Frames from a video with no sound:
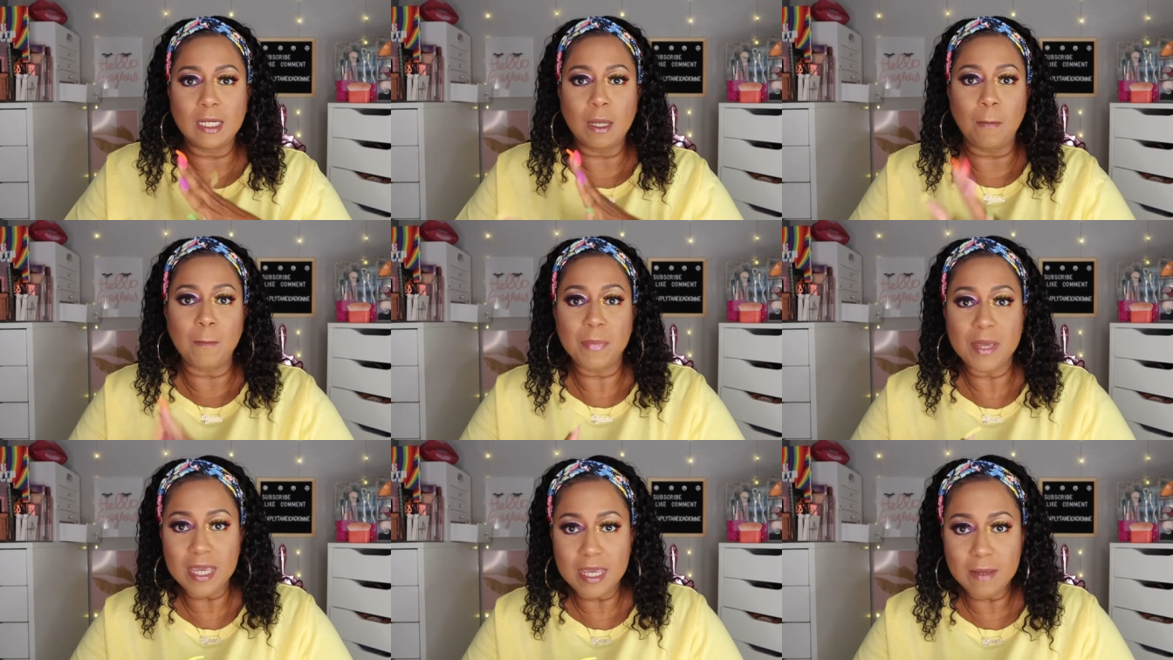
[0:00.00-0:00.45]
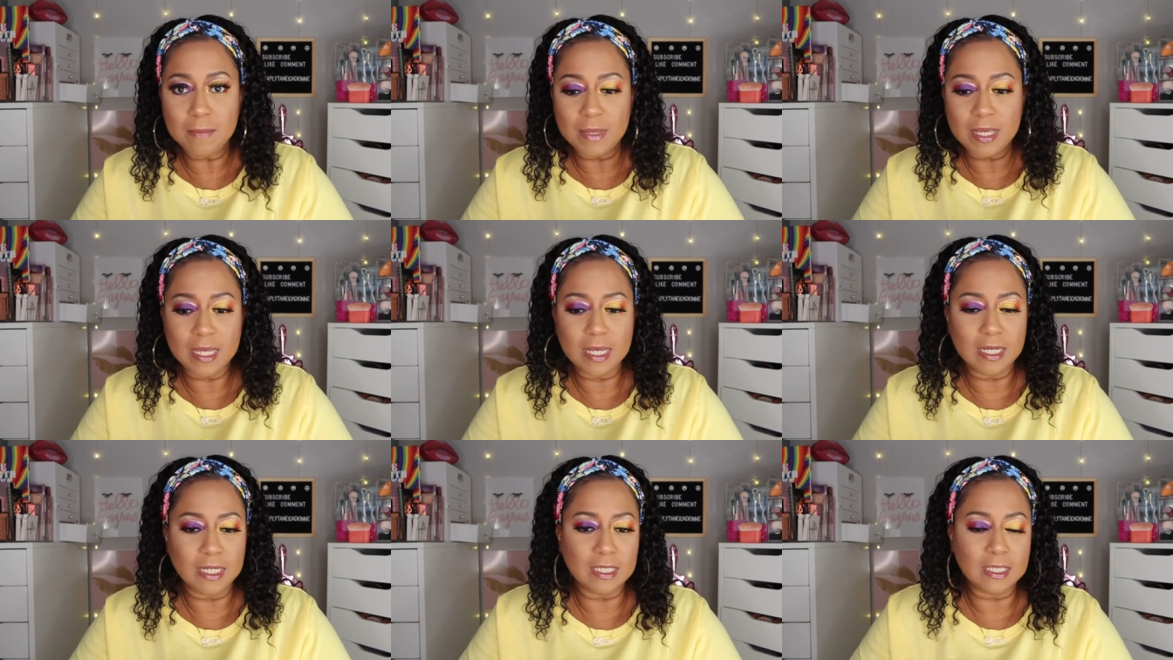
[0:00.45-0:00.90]
to compete
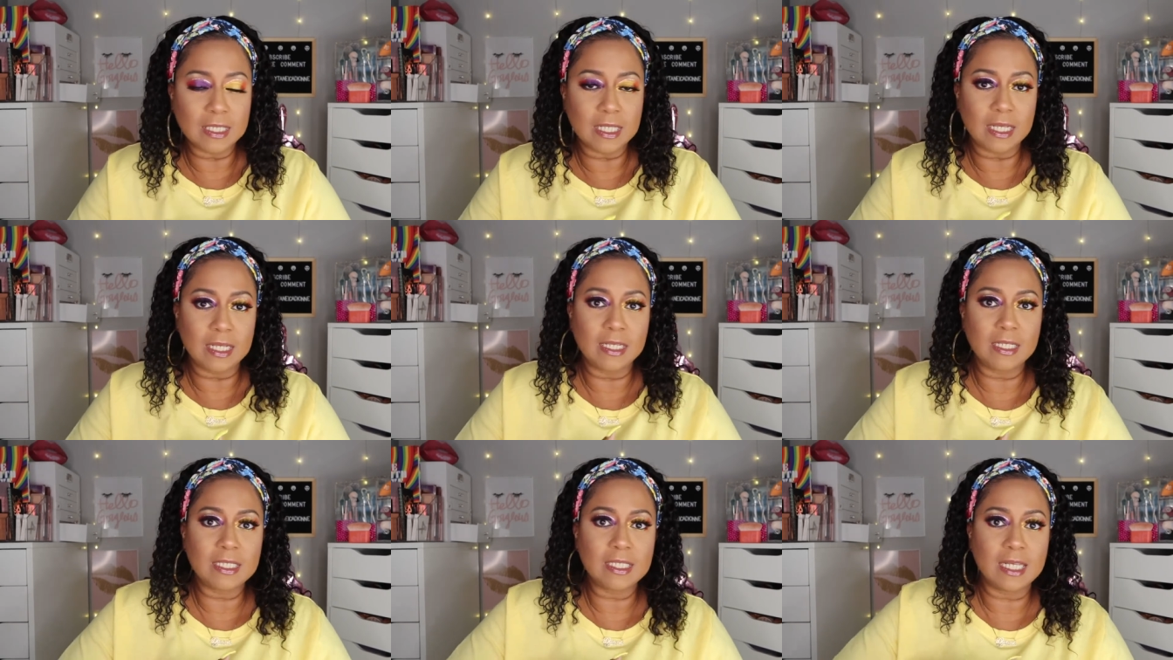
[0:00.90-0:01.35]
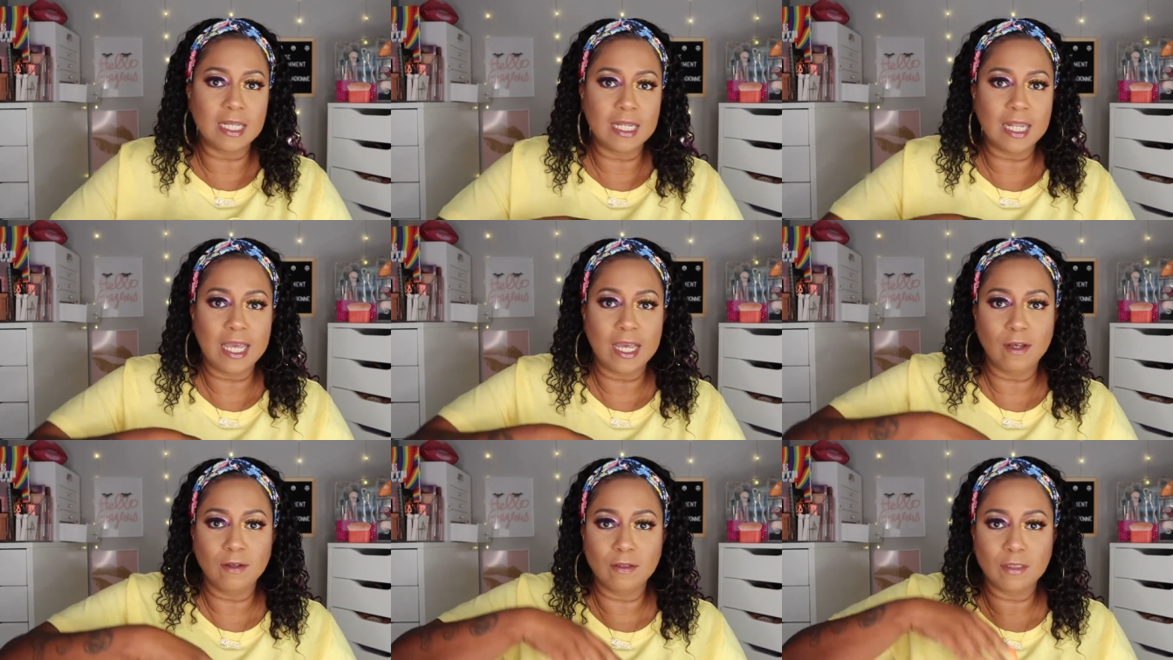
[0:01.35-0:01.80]
because they
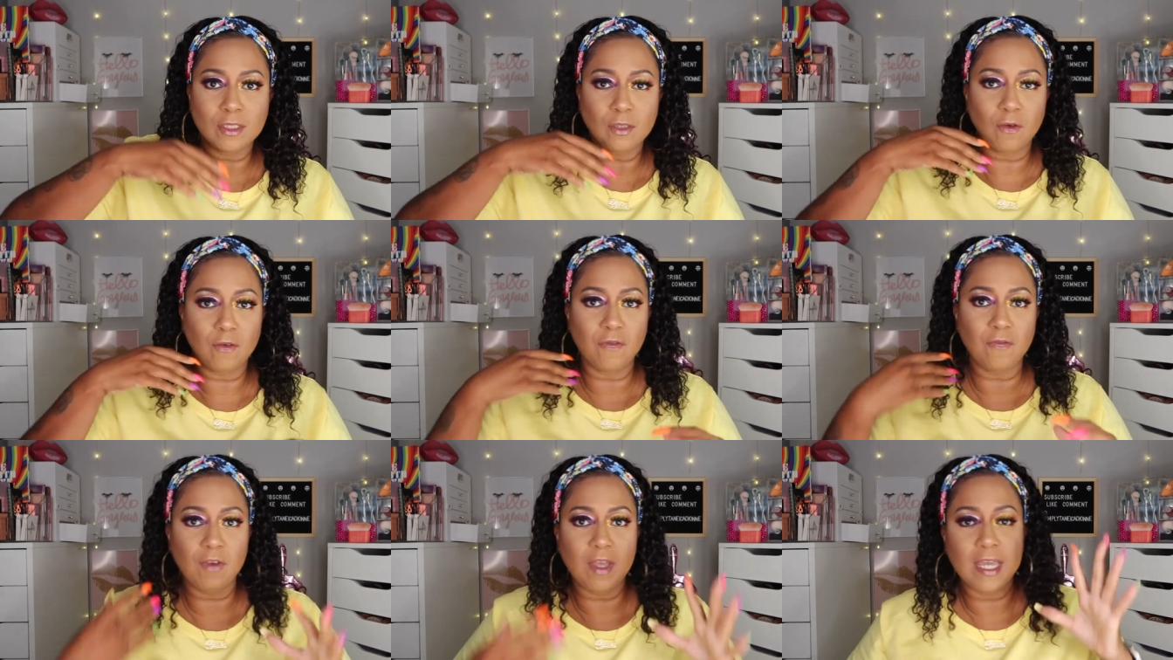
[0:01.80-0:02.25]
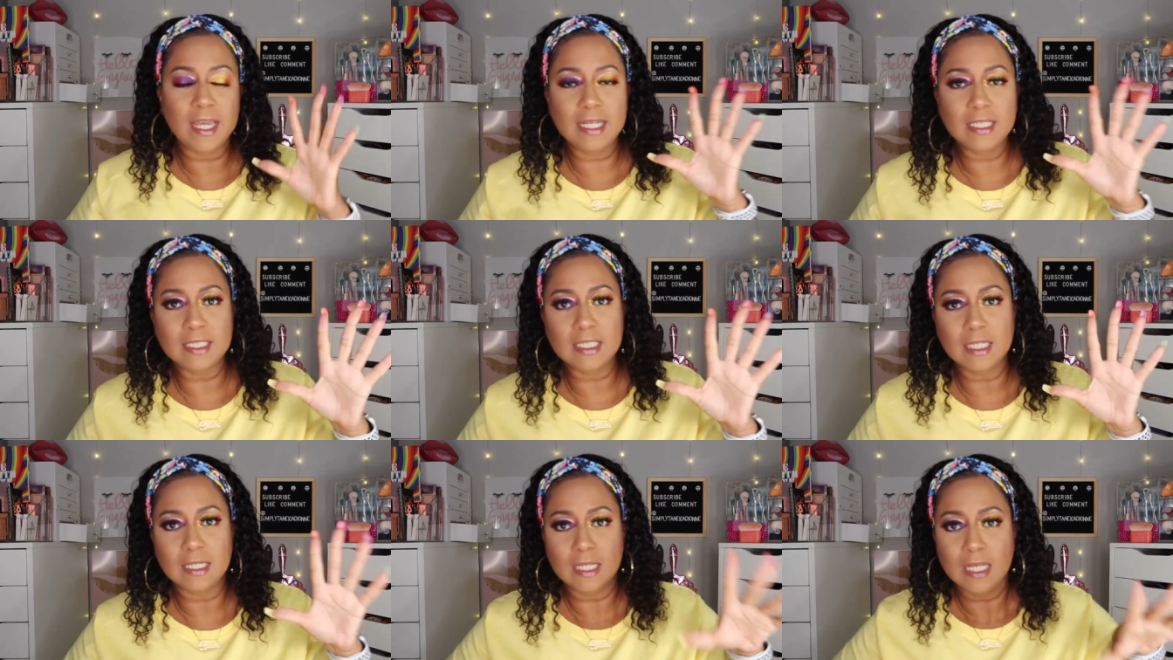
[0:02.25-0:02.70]
sell out so
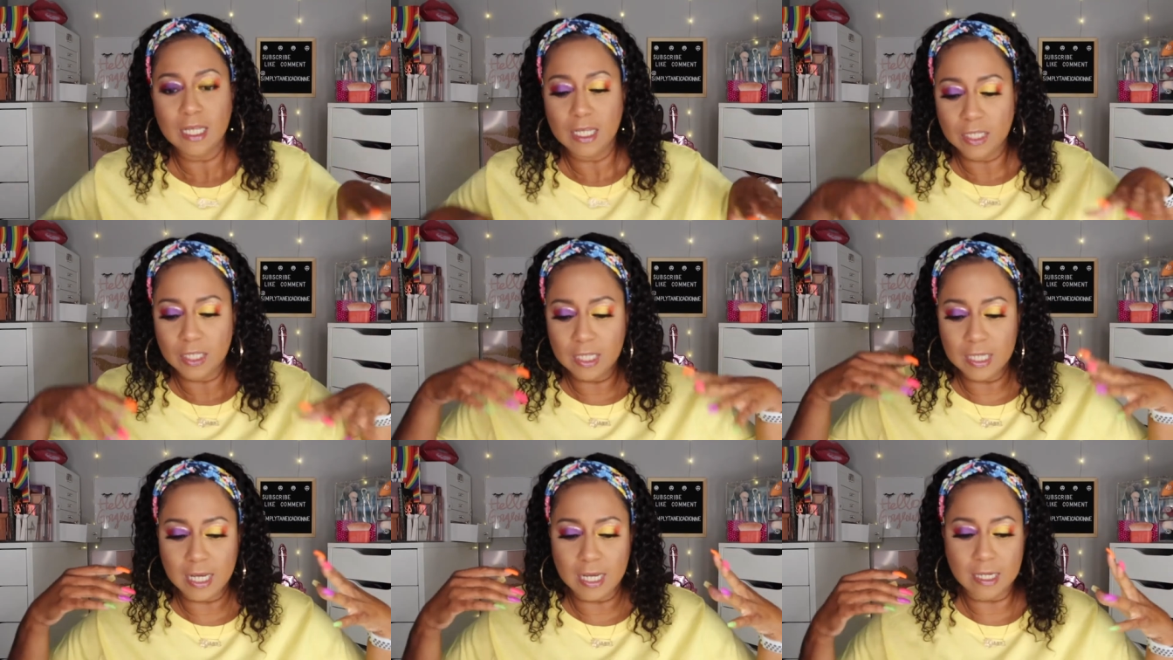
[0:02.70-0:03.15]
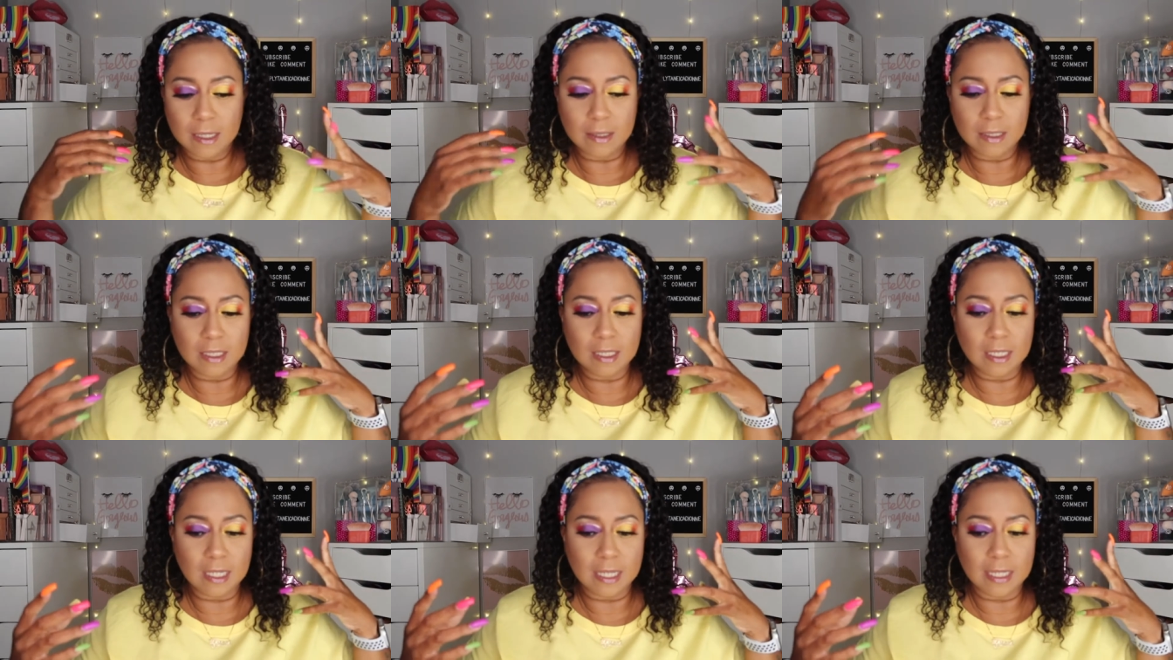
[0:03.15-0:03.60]
fast and you got
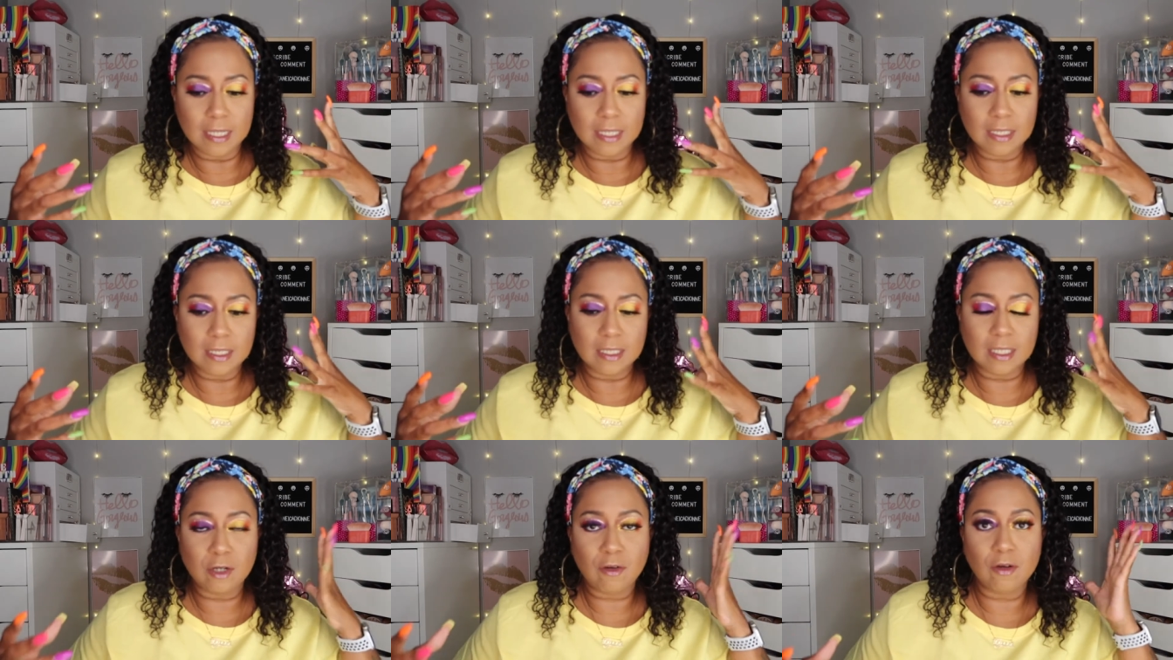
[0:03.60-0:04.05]
to like